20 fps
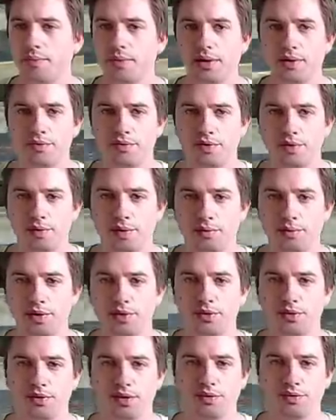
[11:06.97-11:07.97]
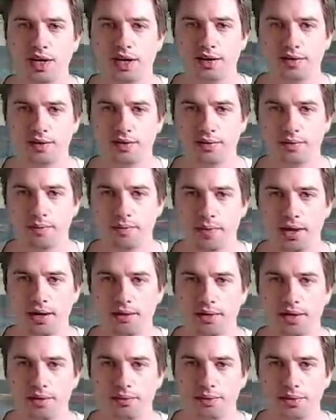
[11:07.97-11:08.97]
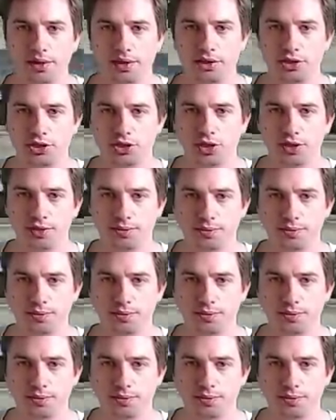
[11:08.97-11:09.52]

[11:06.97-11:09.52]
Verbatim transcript: him from abusing that. I, I'm pretty sure.